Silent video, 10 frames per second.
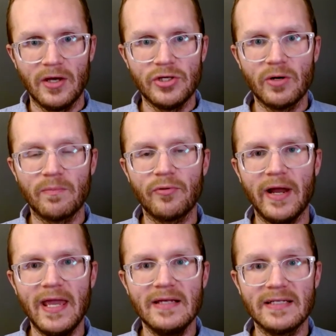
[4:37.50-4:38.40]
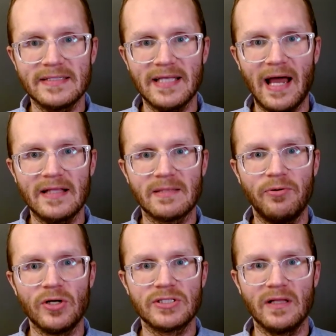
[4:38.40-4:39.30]
Your brain decides to
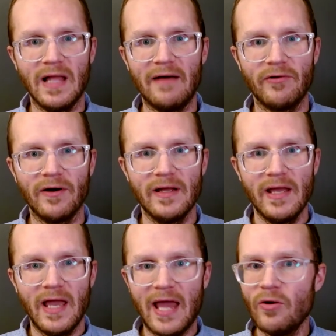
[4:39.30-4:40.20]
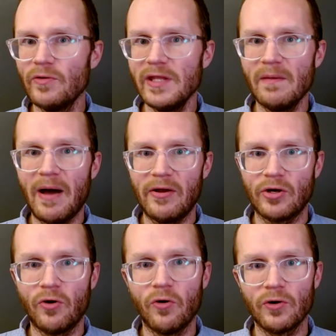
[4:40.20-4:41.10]
push the lever, and only about a
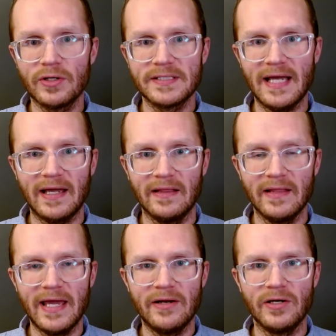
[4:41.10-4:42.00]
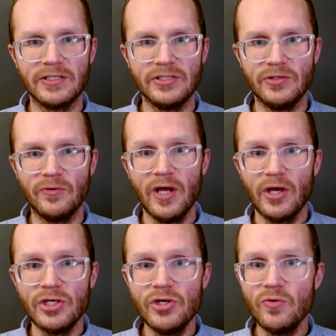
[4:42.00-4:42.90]
quarter second later do
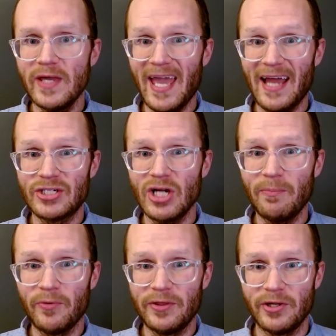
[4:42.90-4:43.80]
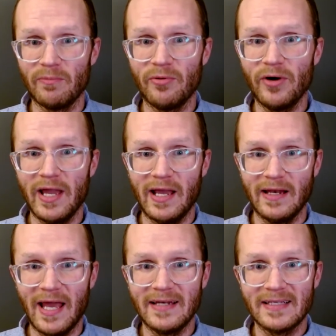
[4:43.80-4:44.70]
you catch up with your brain
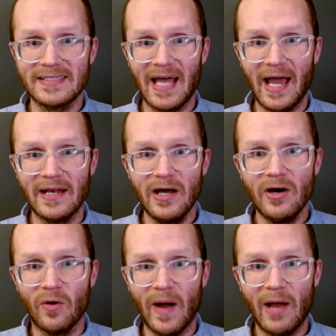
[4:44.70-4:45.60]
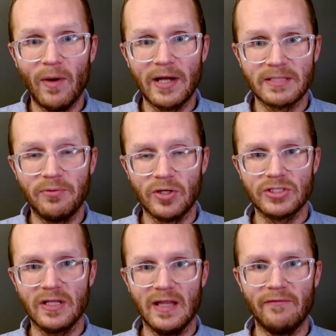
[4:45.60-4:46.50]
and decide, oh, I want to push
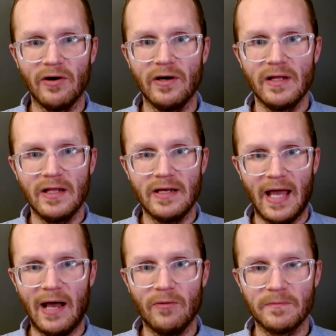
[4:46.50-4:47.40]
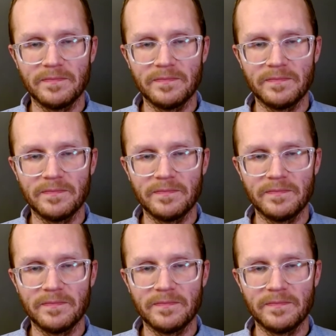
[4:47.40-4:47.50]
the lever now.